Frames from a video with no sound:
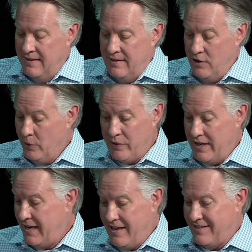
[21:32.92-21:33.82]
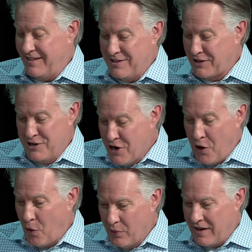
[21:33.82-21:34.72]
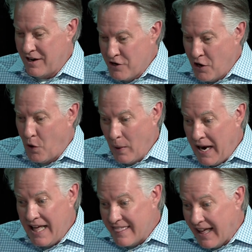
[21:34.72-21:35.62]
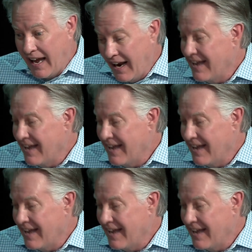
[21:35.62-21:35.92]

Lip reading: the older I get, the less I know that I know anything.